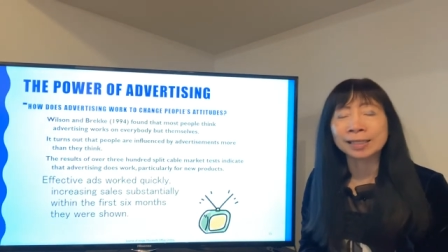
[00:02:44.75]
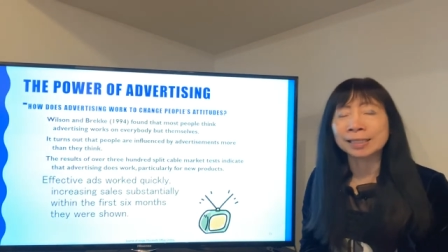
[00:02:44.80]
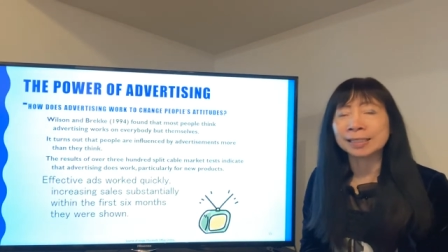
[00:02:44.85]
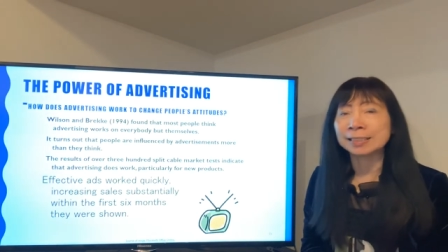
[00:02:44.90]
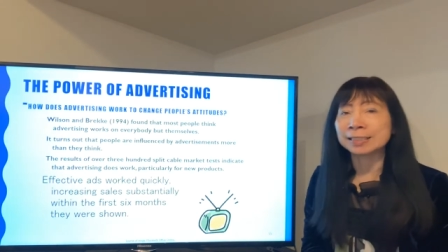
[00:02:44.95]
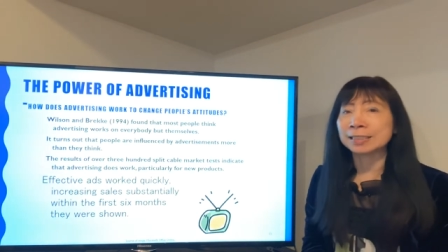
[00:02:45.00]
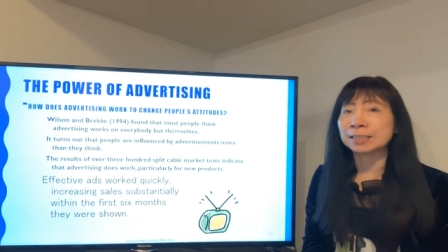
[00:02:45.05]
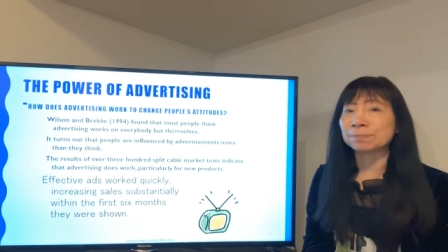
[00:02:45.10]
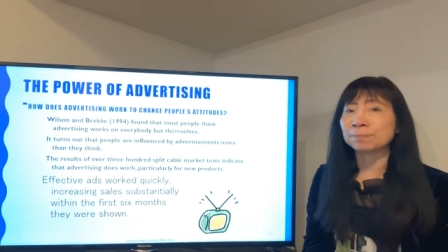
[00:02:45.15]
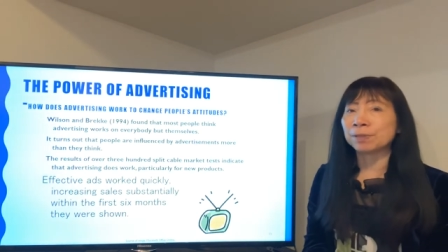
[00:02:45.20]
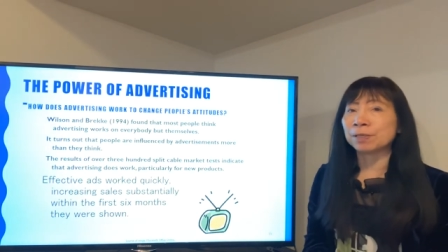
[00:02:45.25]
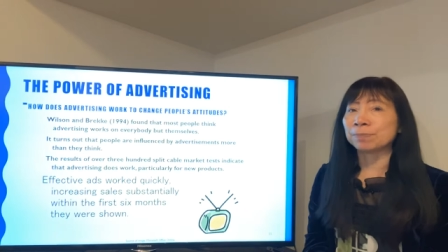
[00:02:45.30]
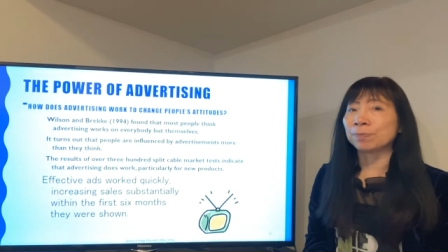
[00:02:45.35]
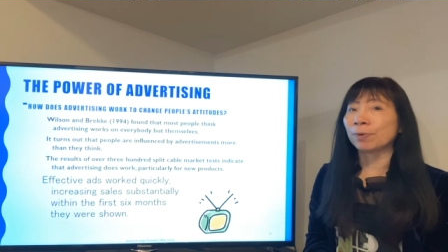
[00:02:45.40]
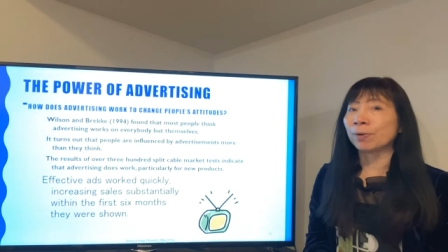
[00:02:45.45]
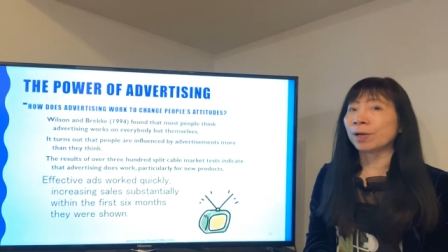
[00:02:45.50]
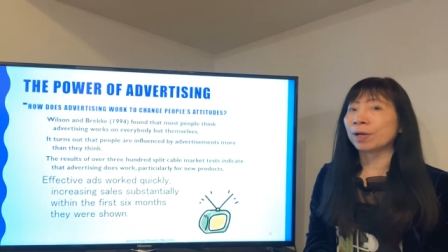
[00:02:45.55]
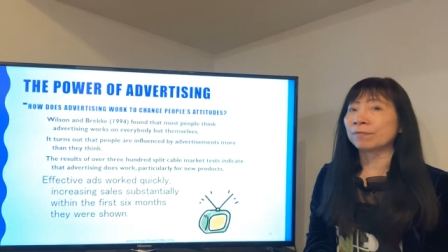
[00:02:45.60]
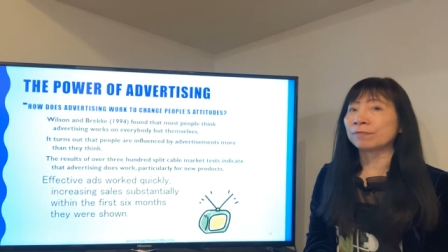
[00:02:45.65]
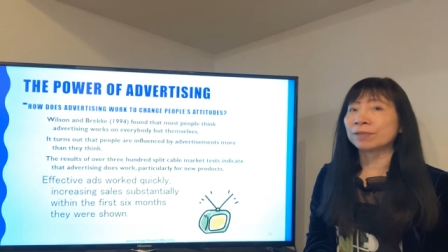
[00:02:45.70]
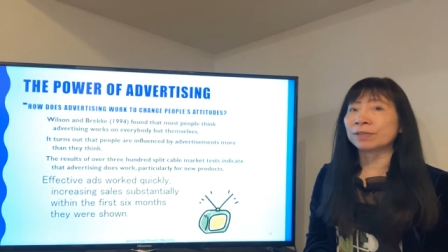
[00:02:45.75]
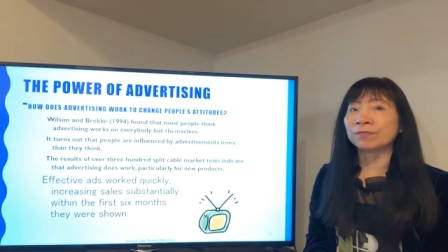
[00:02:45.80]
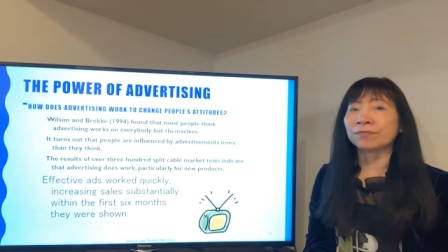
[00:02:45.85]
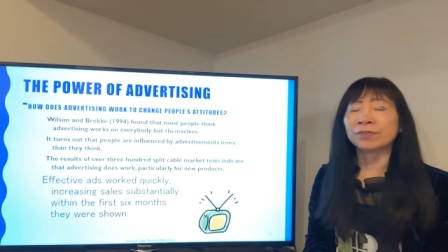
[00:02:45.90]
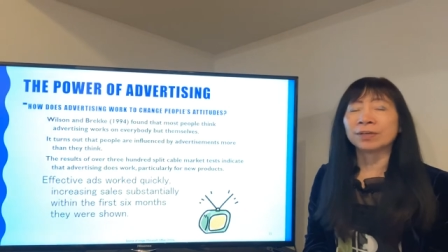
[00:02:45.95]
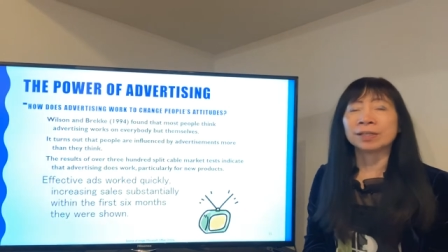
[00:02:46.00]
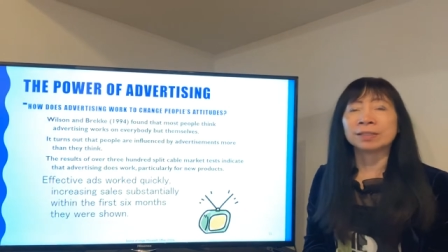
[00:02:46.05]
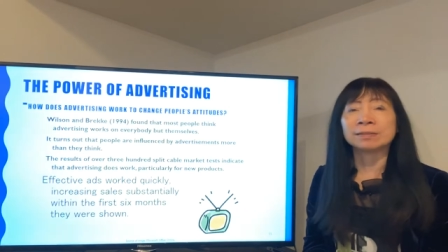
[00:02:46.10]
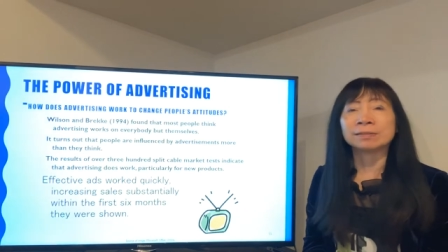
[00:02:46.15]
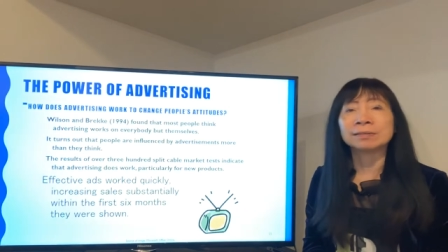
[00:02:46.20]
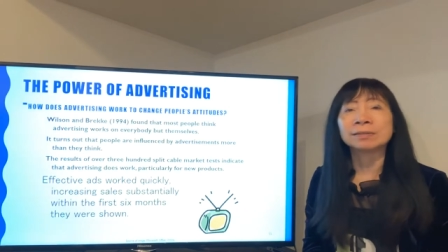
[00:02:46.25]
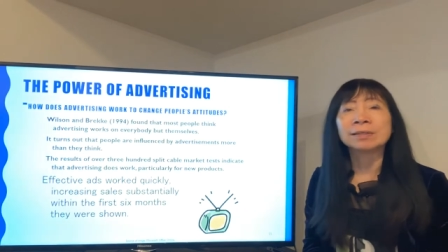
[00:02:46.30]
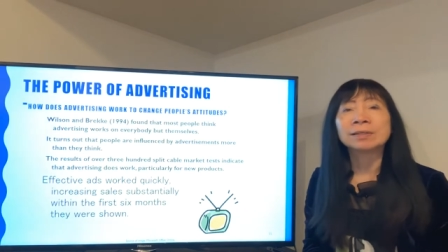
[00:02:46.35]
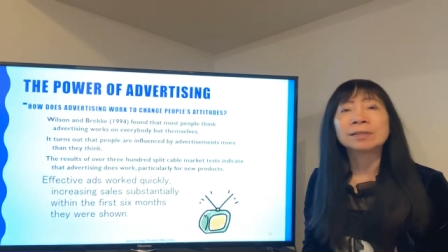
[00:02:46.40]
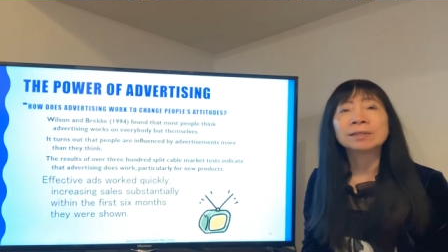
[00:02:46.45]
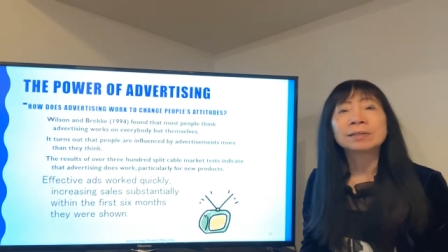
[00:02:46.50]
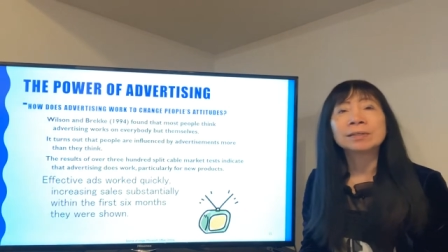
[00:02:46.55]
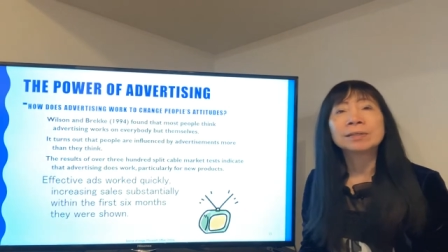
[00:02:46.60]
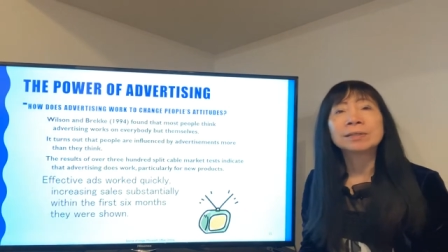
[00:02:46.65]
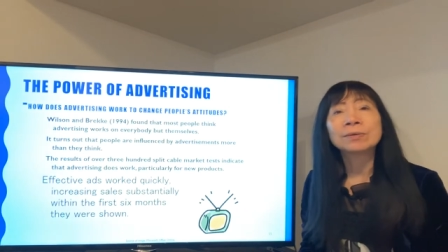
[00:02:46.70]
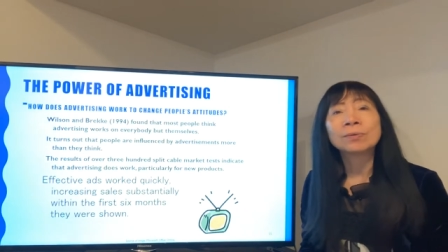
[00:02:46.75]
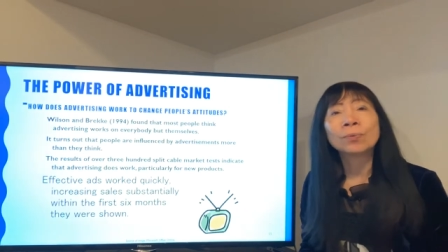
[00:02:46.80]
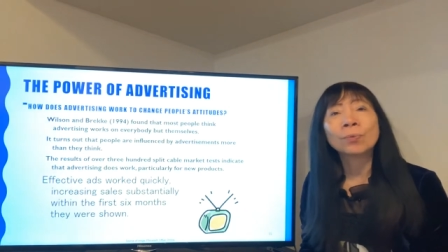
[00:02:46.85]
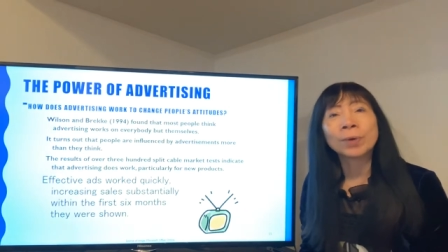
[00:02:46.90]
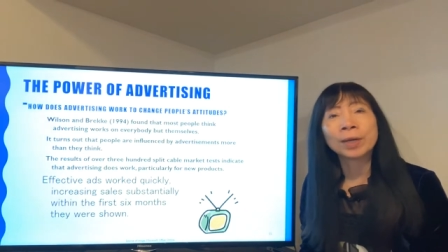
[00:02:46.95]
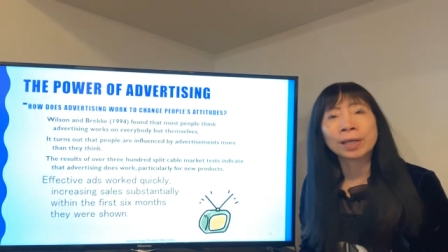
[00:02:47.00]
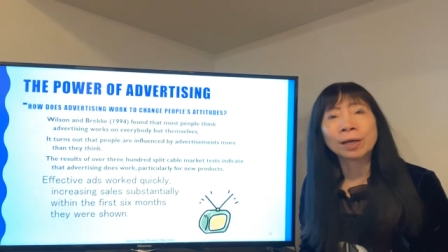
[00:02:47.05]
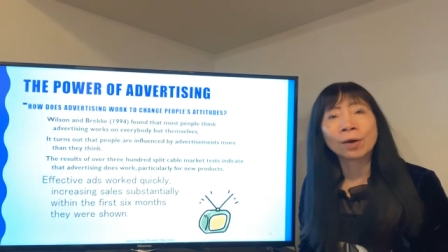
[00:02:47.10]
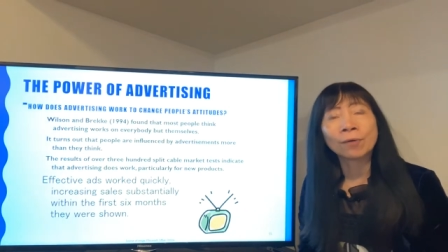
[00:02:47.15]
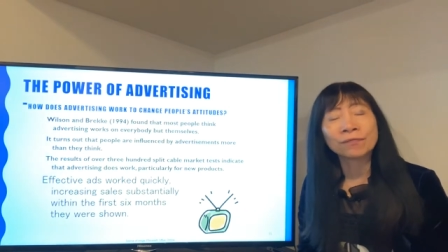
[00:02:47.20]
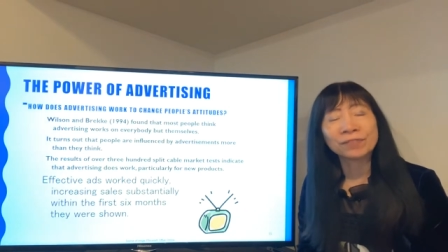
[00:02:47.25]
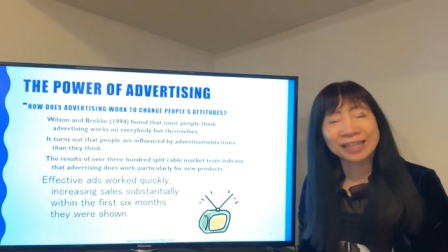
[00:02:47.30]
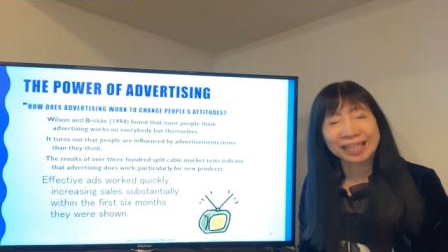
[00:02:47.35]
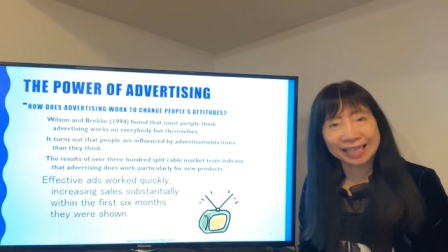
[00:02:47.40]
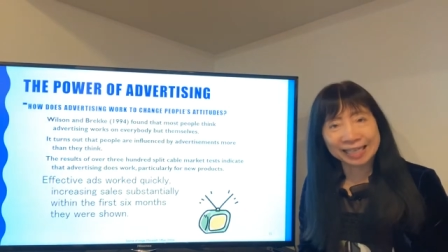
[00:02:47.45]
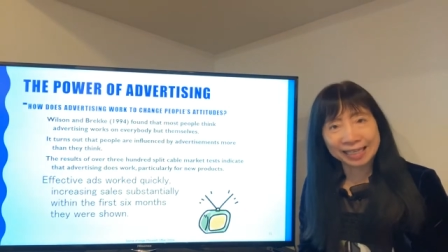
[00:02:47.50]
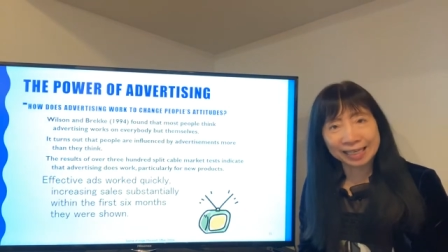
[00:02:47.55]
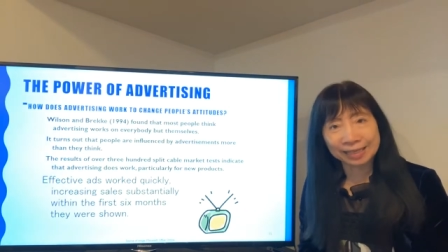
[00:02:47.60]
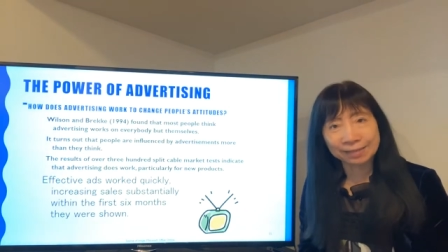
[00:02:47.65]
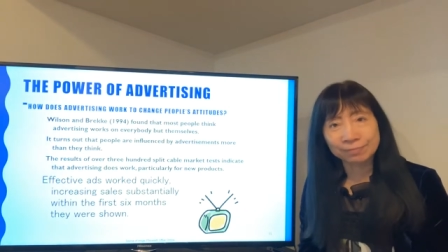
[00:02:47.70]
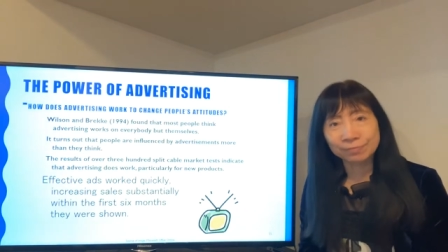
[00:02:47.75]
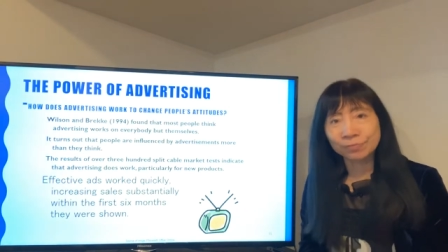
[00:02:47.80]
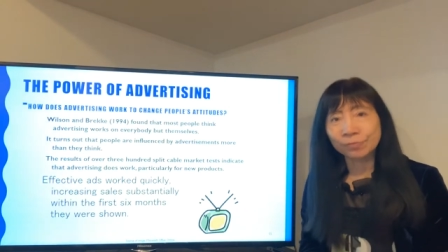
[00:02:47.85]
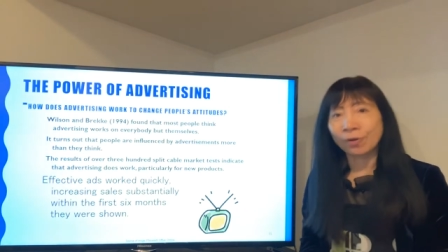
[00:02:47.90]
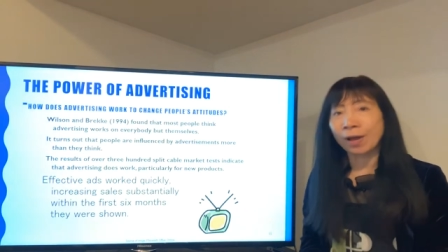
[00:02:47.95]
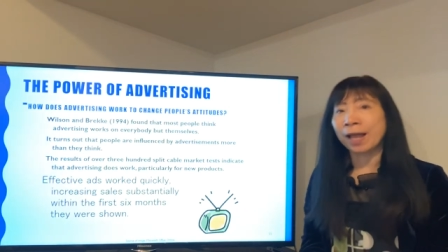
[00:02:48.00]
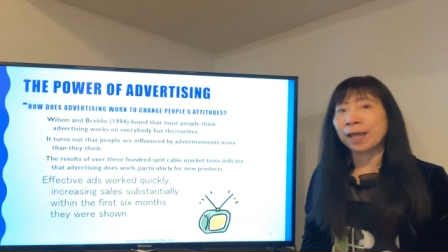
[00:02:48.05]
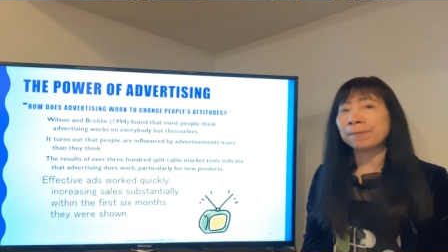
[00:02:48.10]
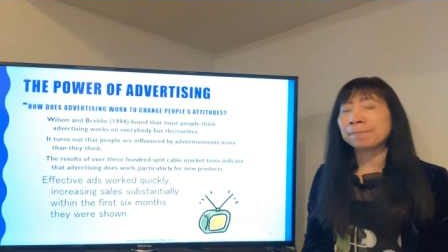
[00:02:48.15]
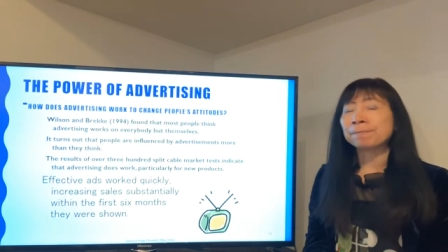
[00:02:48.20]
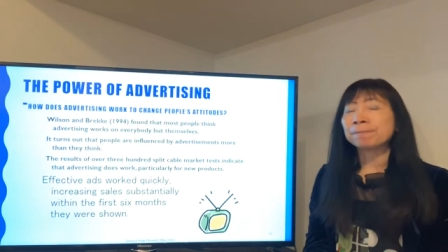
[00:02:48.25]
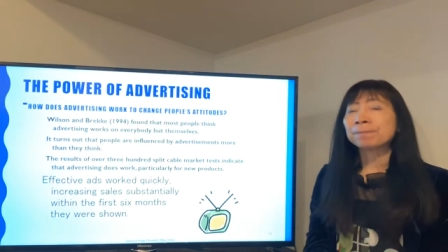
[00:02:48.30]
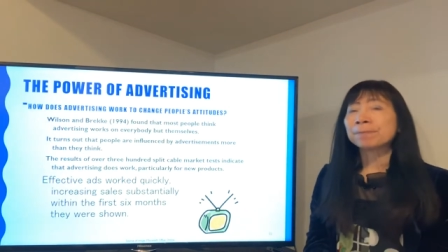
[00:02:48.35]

It's just people have different way of thinking, right?